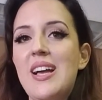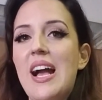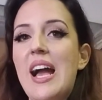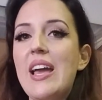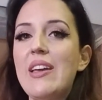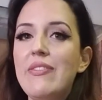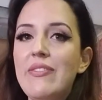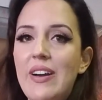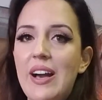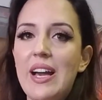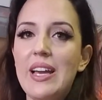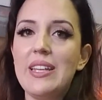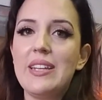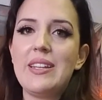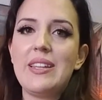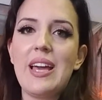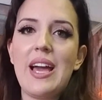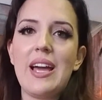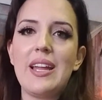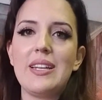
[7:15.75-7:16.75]
I
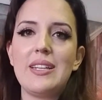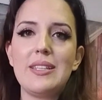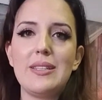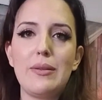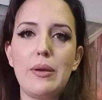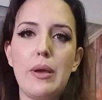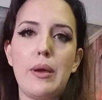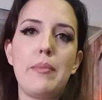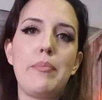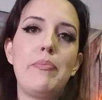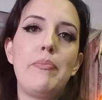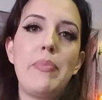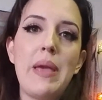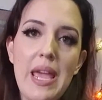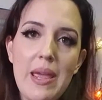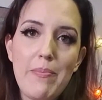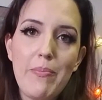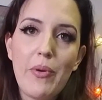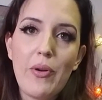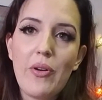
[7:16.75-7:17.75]
find that the
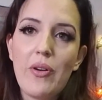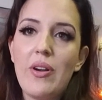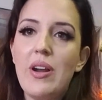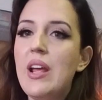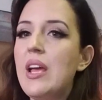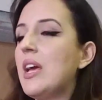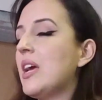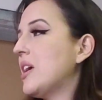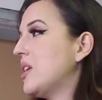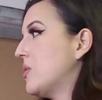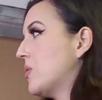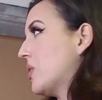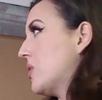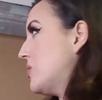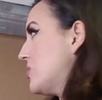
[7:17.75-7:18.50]
paper, and you can